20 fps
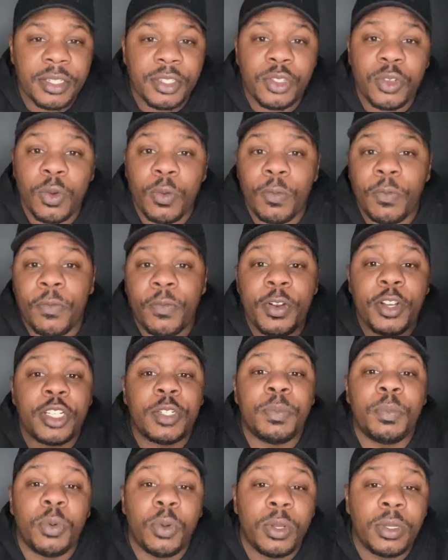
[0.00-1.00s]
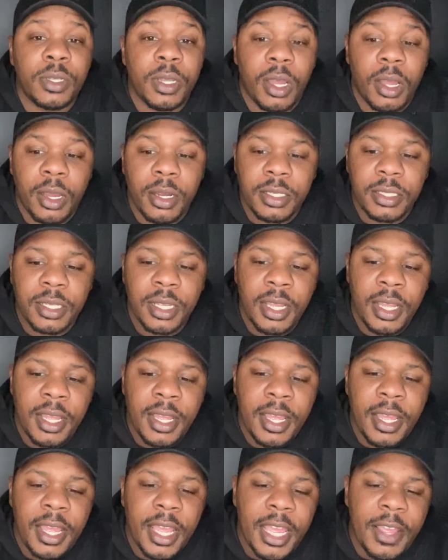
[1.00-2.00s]
So French Bulldogs,
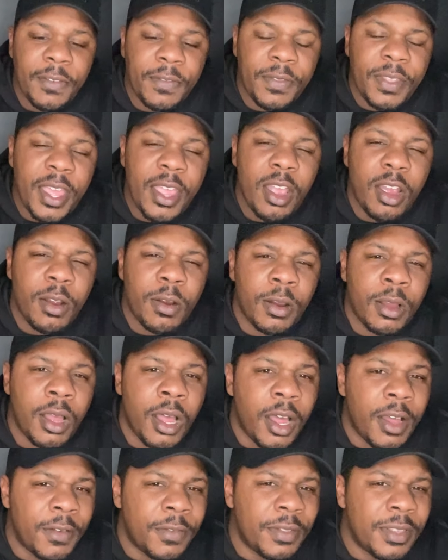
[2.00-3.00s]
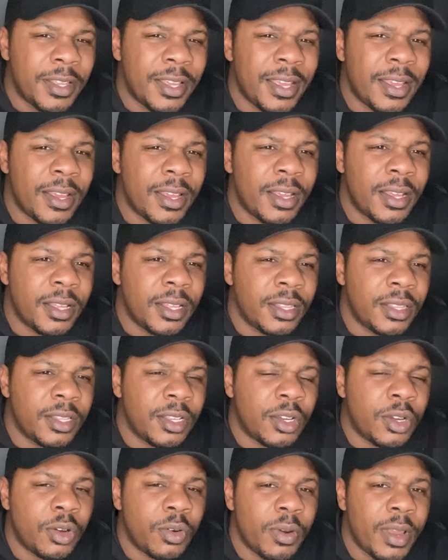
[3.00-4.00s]
if they are of the
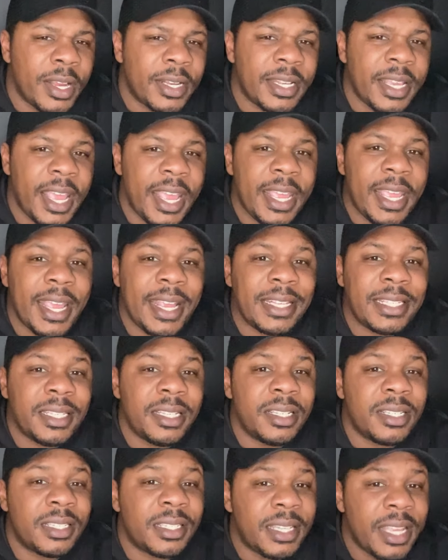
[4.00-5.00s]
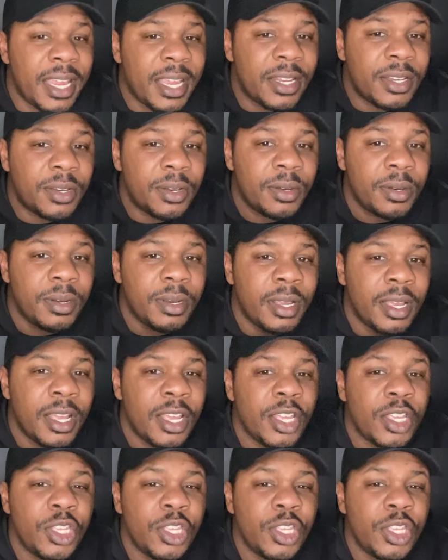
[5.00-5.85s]
correct AKC standard,